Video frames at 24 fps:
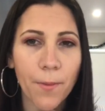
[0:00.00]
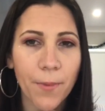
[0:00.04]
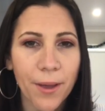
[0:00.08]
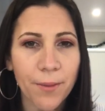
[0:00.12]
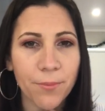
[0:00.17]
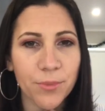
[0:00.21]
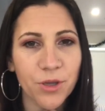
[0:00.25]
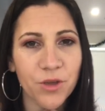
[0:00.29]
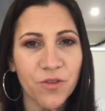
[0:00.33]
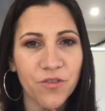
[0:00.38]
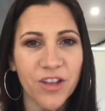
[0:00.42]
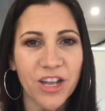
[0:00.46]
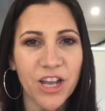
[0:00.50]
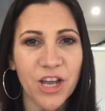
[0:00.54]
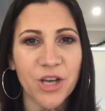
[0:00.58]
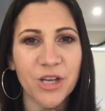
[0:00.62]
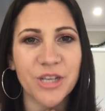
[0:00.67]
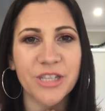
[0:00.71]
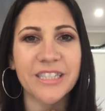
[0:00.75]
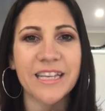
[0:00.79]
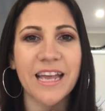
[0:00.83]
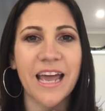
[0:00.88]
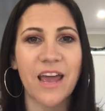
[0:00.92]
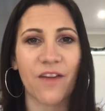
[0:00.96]
new
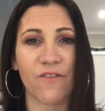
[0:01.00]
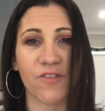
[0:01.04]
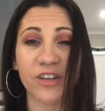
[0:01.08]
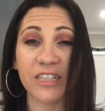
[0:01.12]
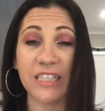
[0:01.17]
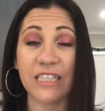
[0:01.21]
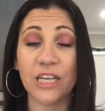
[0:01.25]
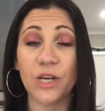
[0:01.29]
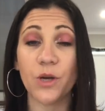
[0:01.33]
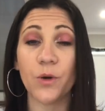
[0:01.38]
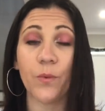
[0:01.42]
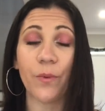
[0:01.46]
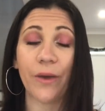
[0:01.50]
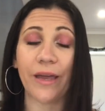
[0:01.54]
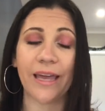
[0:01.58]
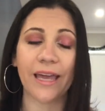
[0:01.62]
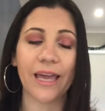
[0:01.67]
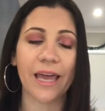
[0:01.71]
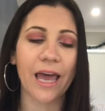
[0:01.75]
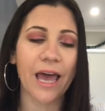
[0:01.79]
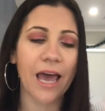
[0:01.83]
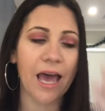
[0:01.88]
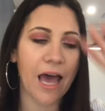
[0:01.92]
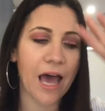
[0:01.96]
videos every single
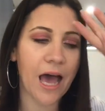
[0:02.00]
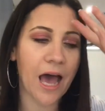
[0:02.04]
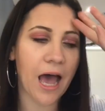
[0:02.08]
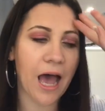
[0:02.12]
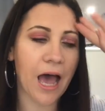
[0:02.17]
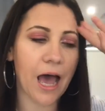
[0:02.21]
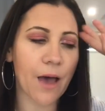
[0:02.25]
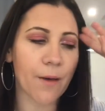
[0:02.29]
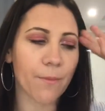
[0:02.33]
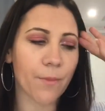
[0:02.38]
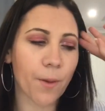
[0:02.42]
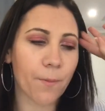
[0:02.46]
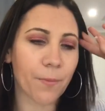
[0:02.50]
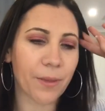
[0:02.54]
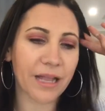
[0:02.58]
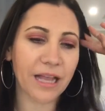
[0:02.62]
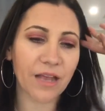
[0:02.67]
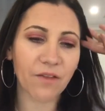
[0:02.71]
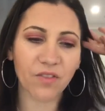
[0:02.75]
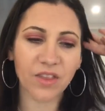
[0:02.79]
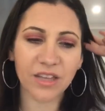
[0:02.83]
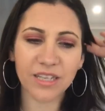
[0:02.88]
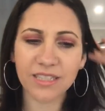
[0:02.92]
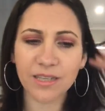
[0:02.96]
week, but
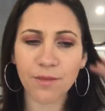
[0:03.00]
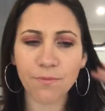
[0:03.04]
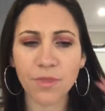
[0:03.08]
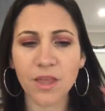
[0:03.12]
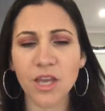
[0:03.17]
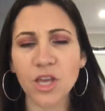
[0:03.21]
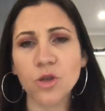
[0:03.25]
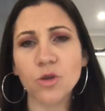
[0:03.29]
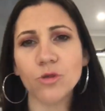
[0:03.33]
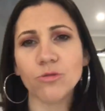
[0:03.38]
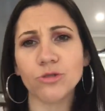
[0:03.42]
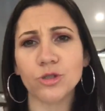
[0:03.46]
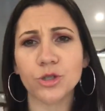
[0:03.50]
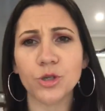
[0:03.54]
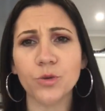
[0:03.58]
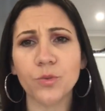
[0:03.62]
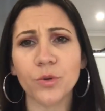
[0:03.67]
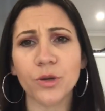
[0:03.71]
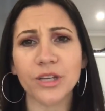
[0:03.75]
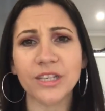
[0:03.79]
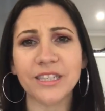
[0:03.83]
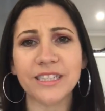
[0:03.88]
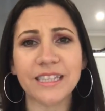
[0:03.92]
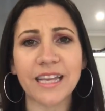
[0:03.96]
if there's something you do
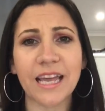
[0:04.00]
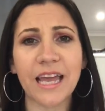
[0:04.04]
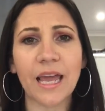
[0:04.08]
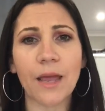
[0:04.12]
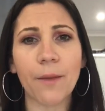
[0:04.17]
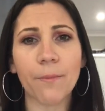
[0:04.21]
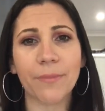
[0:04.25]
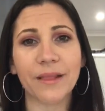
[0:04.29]
want to see,